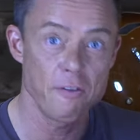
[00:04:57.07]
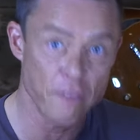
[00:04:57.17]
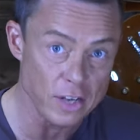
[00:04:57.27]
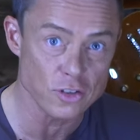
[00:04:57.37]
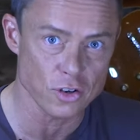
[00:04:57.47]

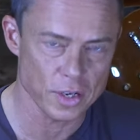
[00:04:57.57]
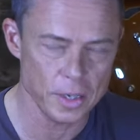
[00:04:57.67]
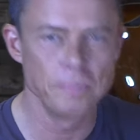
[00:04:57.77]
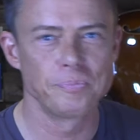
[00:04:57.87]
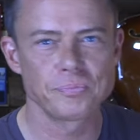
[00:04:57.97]

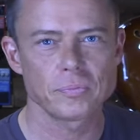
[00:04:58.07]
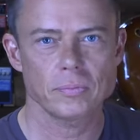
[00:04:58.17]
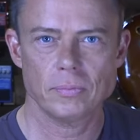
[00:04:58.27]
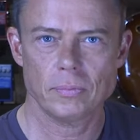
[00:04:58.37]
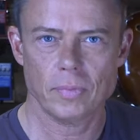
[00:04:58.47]
eventually,
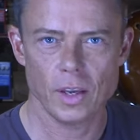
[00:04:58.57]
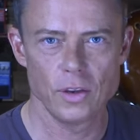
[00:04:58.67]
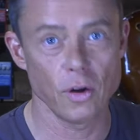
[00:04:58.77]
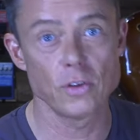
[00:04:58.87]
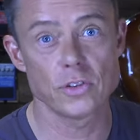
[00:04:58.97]

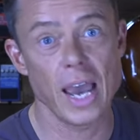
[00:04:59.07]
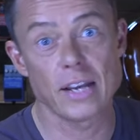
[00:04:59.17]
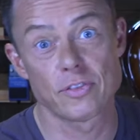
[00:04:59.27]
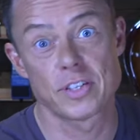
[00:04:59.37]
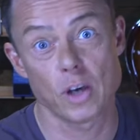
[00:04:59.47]
you're going to
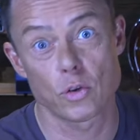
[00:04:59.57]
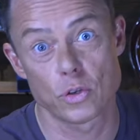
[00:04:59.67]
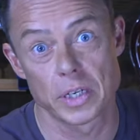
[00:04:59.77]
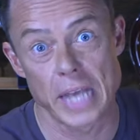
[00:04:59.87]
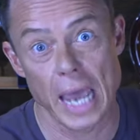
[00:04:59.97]
have to talk to your